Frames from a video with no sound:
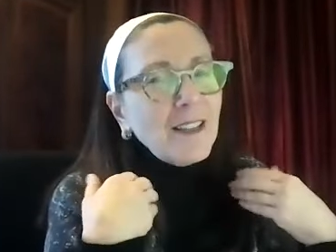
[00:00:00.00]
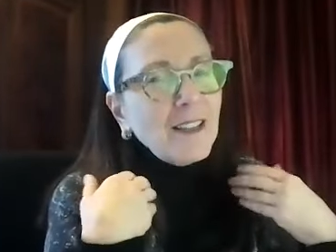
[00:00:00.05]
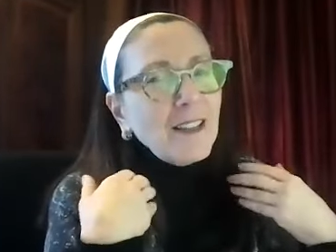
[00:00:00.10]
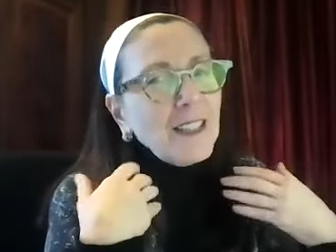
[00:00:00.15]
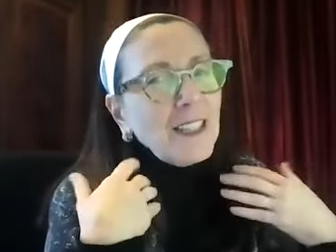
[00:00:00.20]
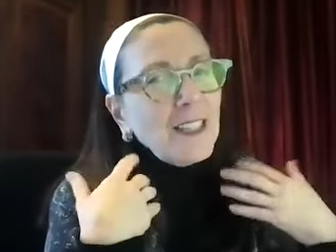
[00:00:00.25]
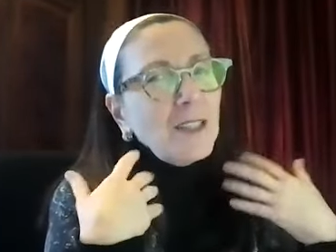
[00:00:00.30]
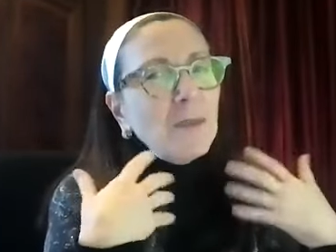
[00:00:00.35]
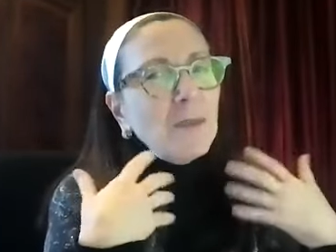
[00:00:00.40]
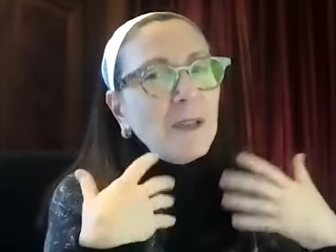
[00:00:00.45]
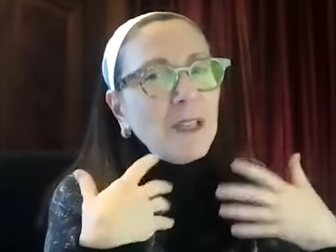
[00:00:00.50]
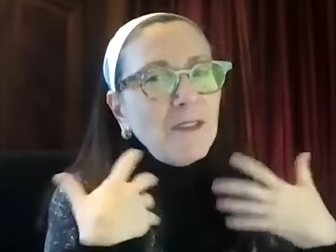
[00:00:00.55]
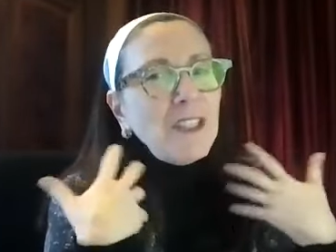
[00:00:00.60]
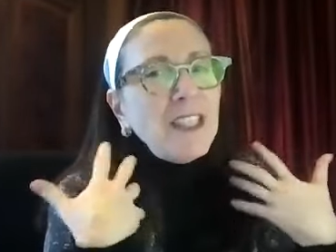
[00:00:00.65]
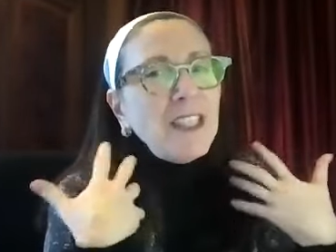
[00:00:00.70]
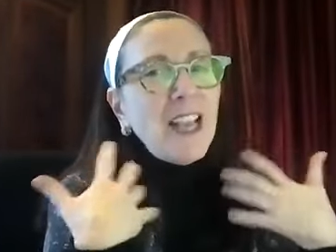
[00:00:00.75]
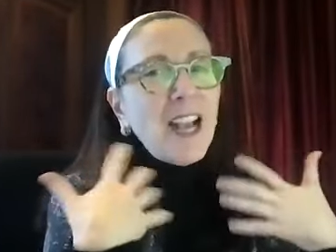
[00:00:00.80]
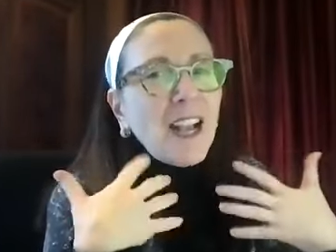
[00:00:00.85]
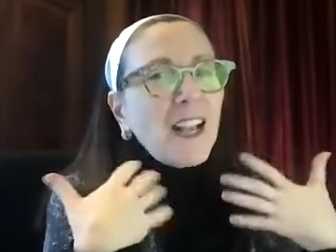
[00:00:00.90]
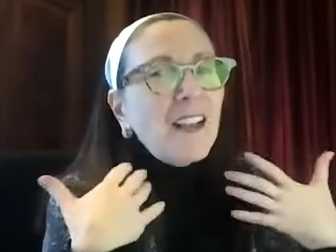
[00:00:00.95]
little bit of
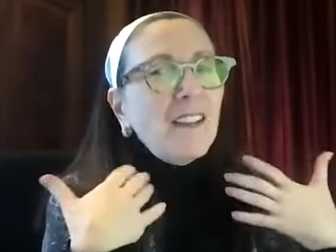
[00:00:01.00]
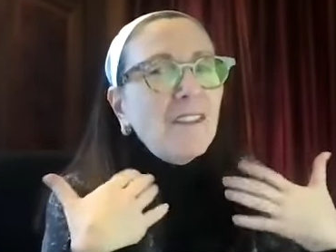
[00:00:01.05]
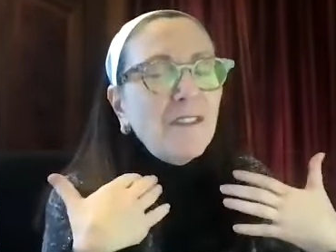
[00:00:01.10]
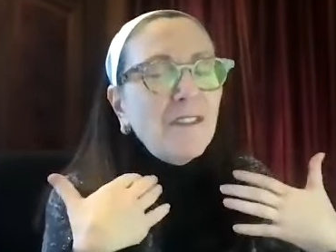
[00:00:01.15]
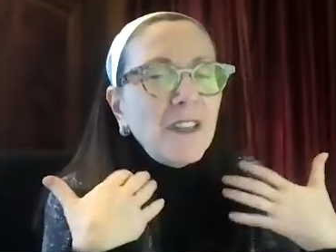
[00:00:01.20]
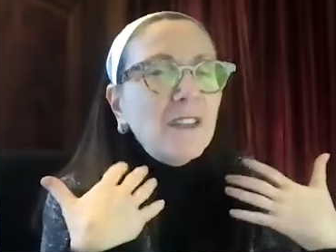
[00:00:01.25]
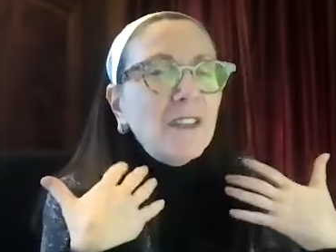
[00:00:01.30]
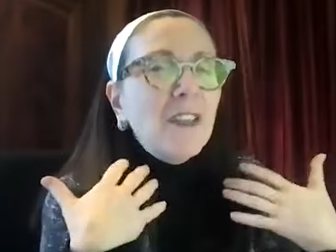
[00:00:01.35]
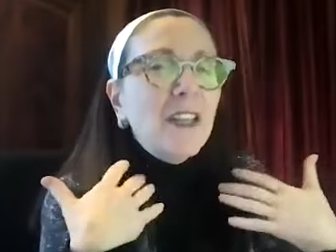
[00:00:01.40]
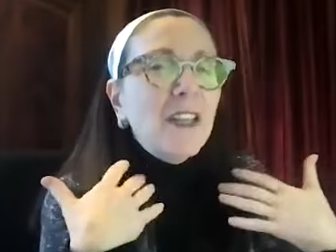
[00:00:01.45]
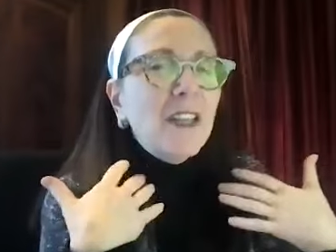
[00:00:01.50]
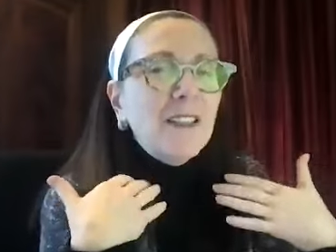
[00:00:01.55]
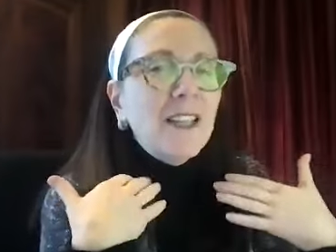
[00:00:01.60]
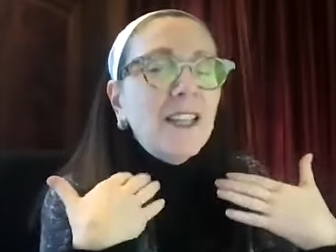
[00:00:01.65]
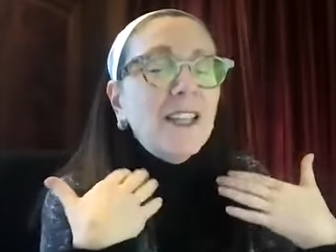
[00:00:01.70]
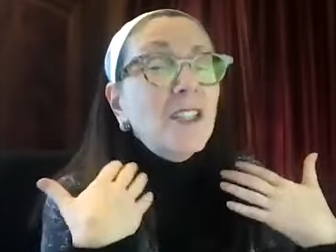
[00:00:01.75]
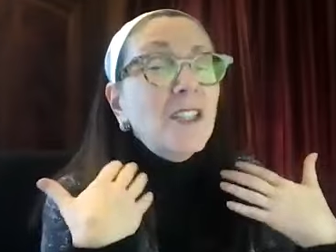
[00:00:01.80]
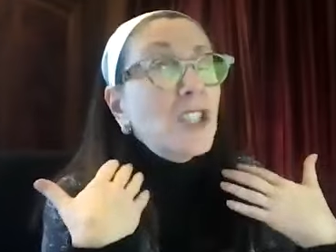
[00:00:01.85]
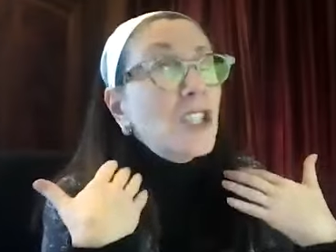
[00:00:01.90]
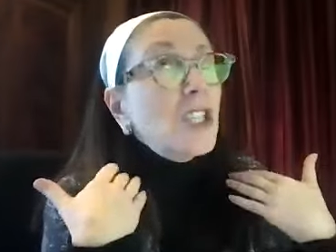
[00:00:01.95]
yuck feeling,
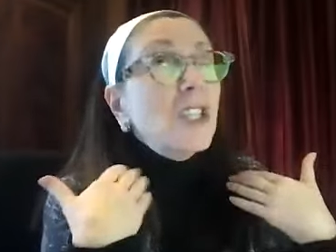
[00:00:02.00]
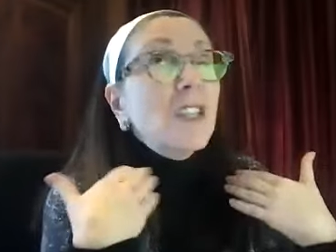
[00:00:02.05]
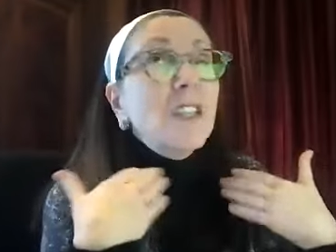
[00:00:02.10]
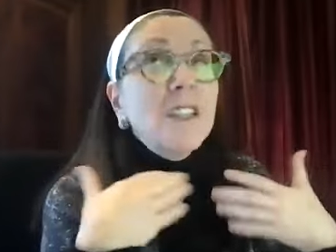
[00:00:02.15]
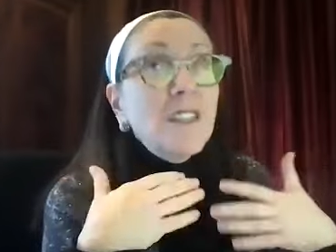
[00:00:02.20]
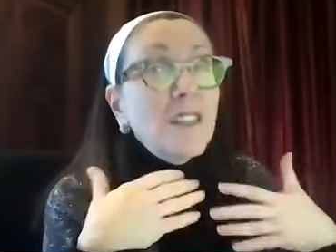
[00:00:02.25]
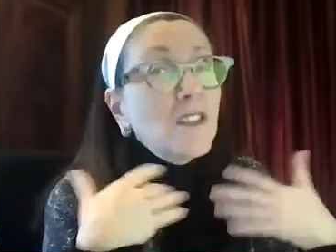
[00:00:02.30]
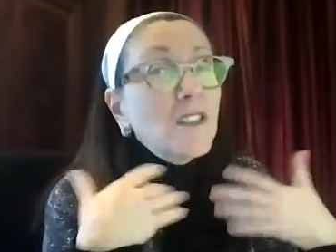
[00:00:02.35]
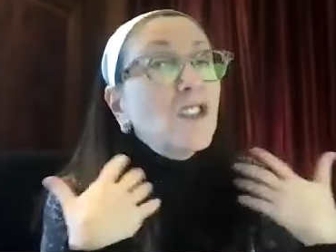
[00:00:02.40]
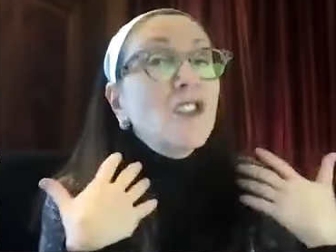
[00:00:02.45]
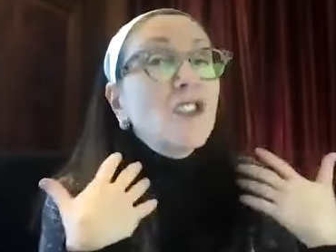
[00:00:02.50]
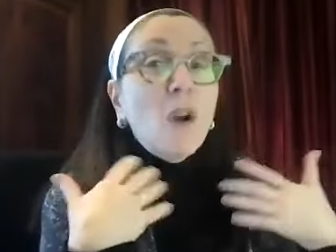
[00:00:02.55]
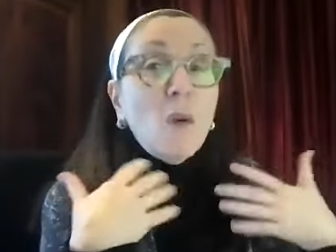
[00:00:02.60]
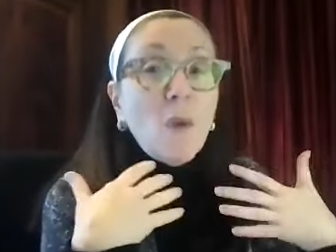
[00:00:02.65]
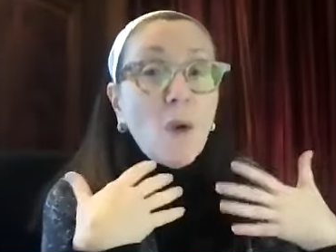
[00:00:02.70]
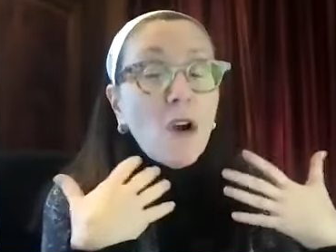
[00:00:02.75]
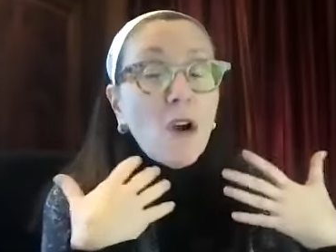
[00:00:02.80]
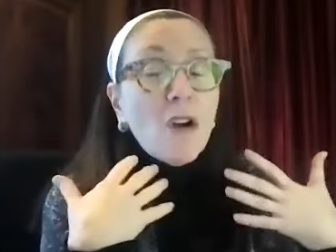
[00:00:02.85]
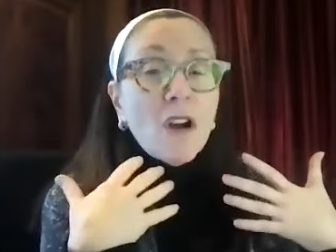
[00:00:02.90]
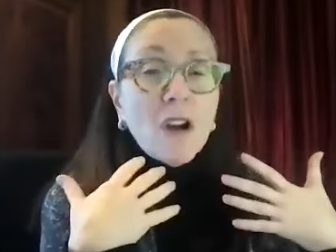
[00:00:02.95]
like this is
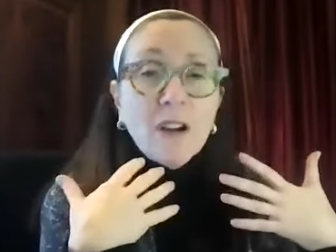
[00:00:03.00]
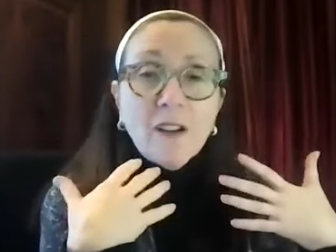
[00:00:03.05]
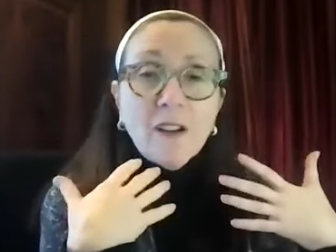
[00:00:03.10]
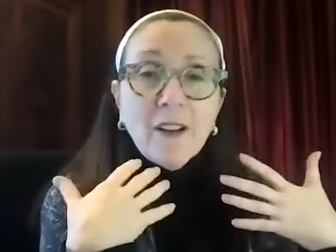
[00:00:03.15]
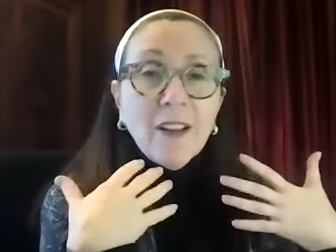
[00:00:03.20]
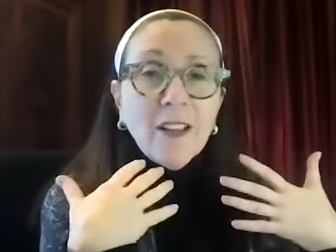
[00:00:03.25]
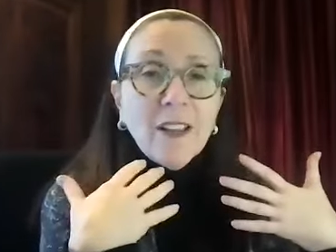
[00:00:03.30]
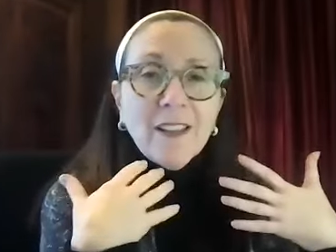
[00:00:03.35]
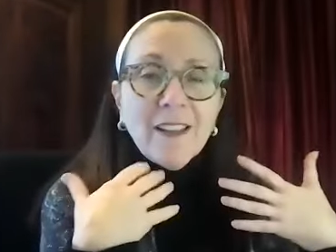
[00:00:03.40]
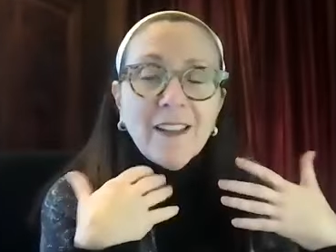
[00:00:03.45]
so hard,